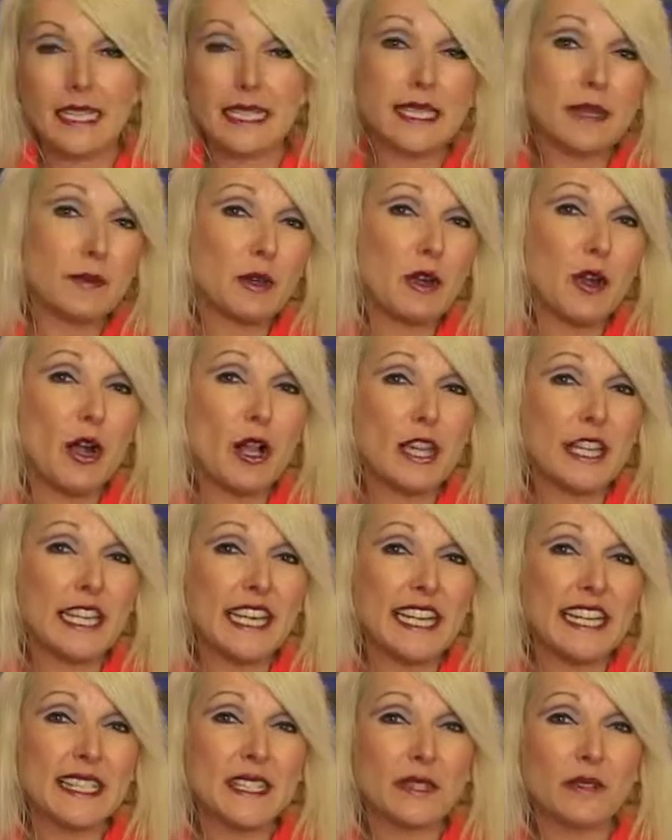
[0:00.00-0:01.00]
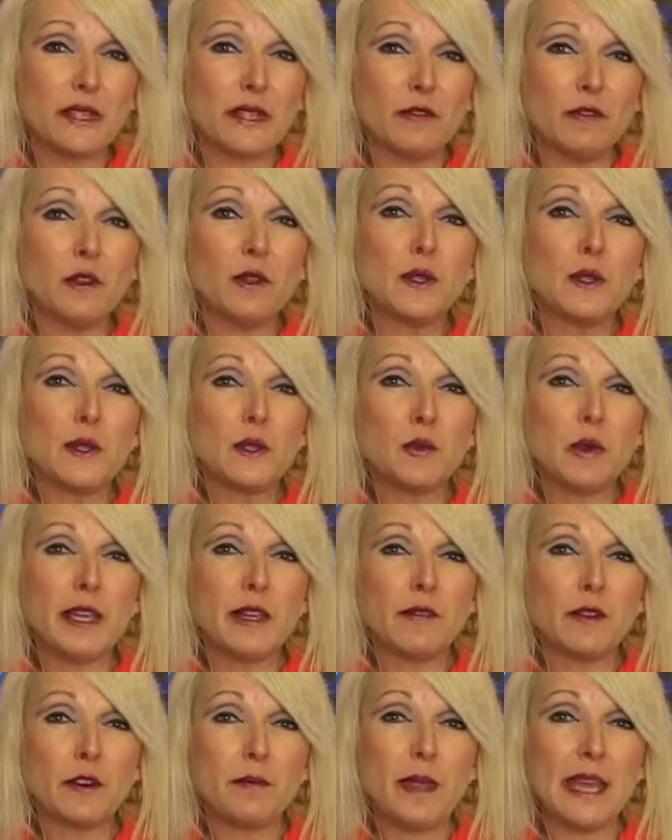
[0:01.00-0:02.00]
Summer holidays are in full
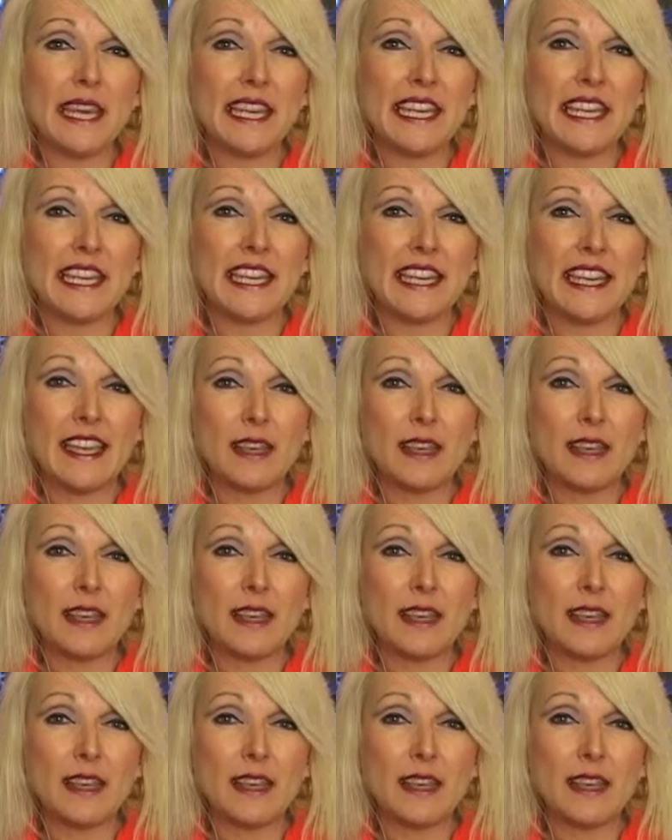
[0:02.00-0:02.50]
swing for many,